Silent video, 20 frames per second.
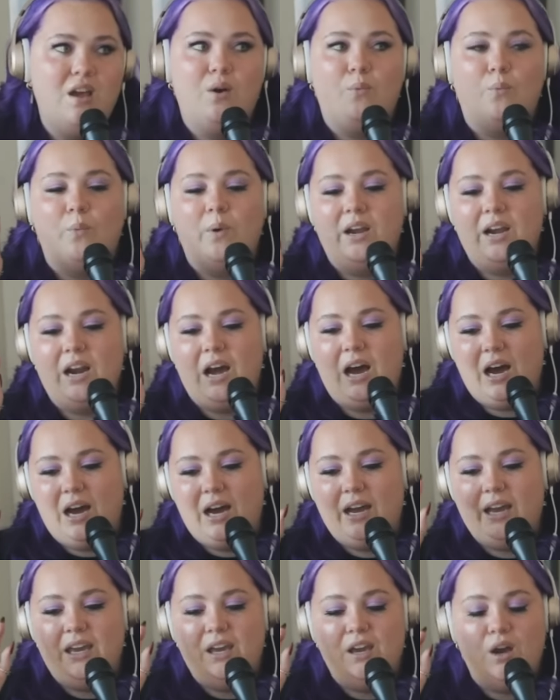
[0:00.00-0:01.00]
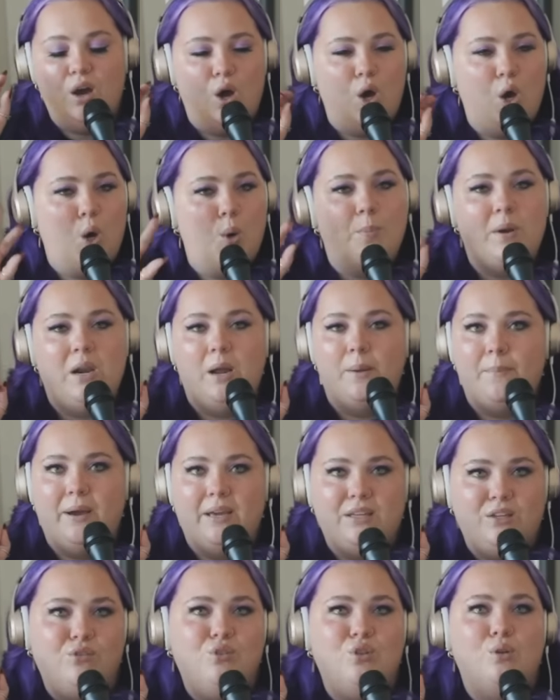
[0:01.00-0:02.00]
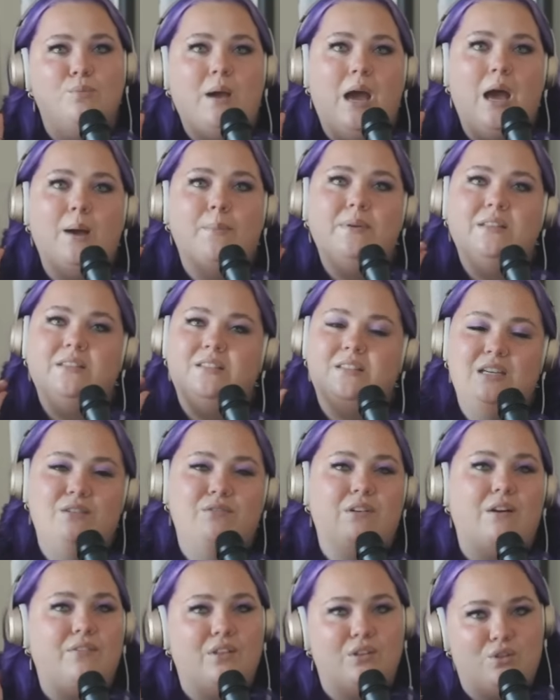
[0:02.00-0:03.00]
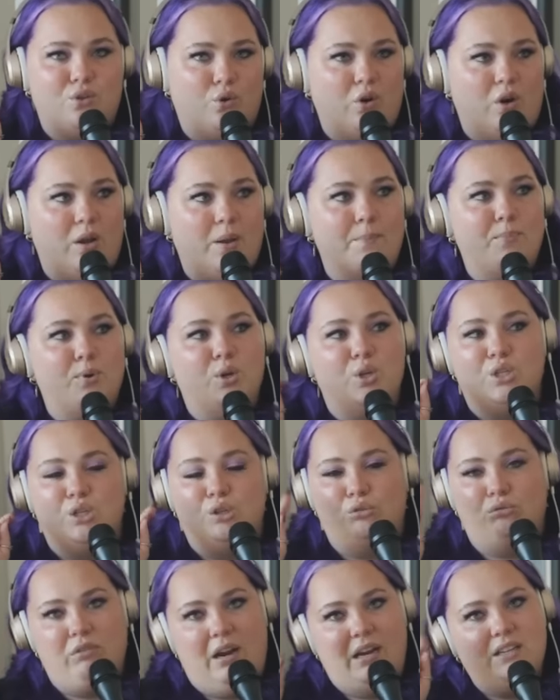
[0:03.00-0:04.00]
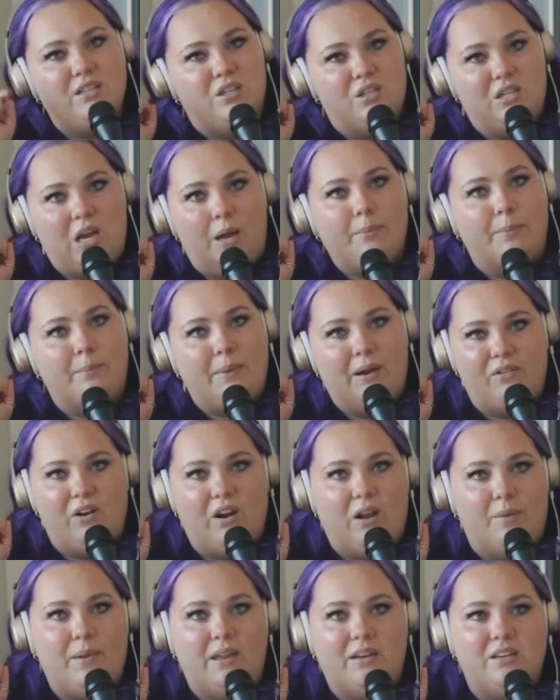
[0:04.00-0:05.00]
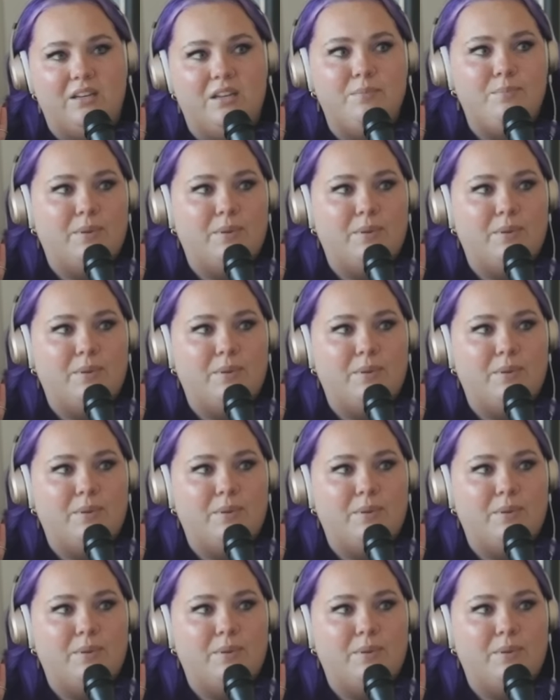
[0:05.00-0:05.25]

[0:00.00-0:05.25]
when I open up my YouTube app and see Revelatorium pushed right to the top of my recommended,